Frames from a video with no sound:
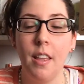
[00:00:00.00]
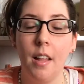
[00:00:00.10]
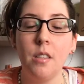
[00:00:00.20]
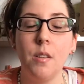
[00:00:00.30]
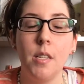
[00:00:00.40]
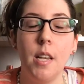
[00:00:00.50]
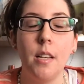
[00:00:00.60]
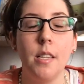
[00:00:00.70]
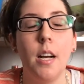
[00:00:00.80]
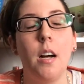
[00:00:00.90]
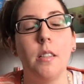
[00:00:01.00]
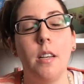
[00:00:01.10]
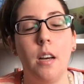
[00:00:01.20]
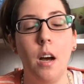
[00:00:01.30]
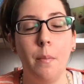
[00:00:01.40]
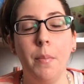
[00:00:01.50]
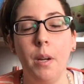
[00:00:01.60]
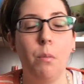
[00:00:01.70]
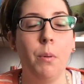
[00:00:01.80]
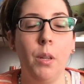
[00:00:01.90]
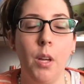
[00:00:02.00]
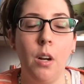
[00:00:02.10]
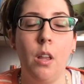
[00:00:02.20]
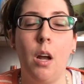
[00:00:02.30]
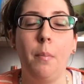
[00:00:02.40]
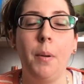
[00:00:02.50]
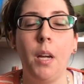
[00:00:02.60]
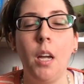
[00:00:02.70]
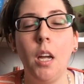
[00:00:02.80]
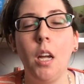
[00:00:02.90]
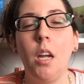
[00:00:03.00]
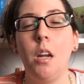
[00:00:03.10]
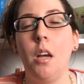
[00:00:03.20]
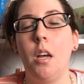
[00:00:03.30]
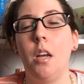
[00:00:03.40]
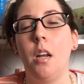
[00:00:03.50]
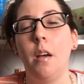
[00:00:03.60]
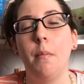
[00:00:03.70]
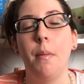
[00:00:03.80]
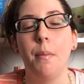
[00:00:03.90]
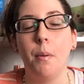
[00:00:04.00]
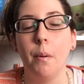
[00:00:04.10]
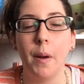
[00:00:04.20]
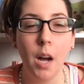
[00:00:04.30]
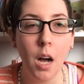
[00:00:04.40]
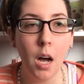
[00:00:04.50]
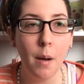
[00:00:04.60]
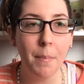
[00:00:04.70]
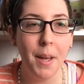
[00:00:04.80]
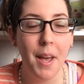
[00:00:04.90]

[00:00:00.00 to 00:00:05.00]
That's what he says. Like, I'll say I'm like really in a lot of pain and I've been throwing up,